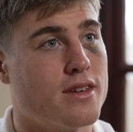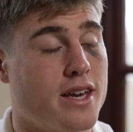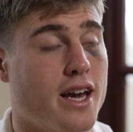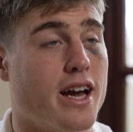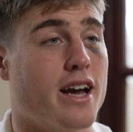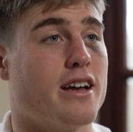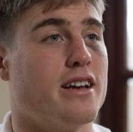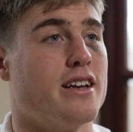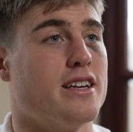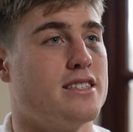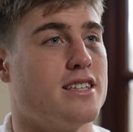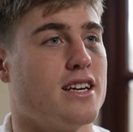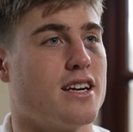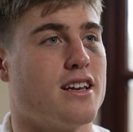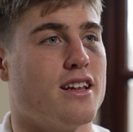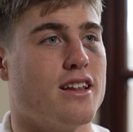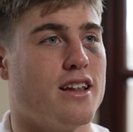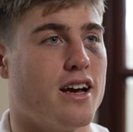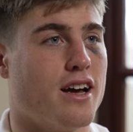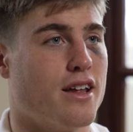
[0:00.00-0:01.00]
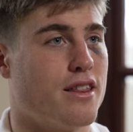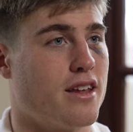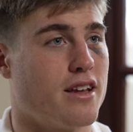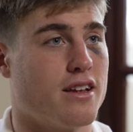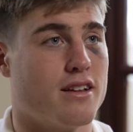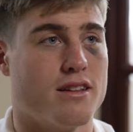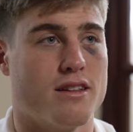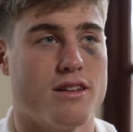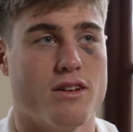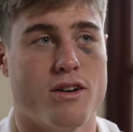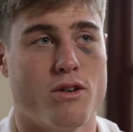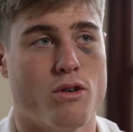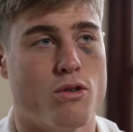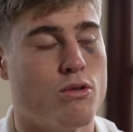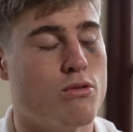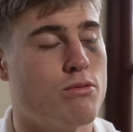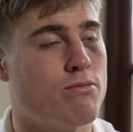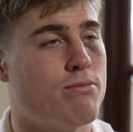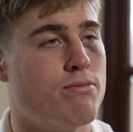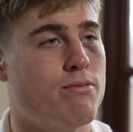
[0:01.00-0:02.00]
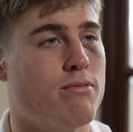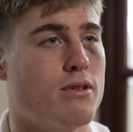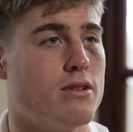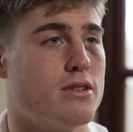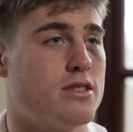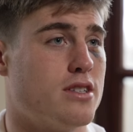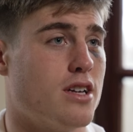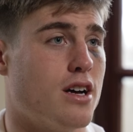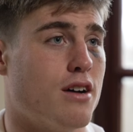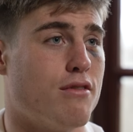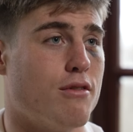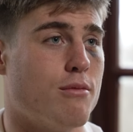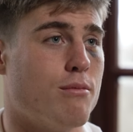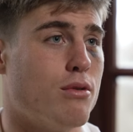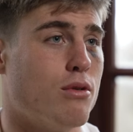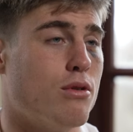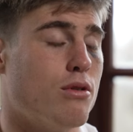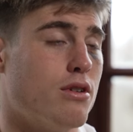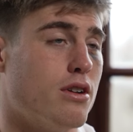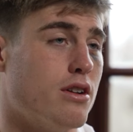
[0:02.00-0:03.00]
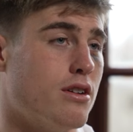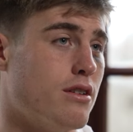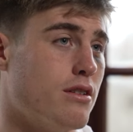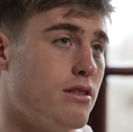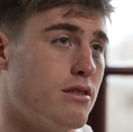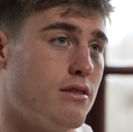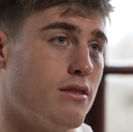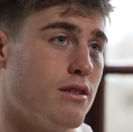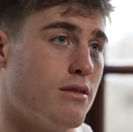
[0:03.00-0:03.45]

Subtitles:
Yeah, exactly that. I think all staff on board and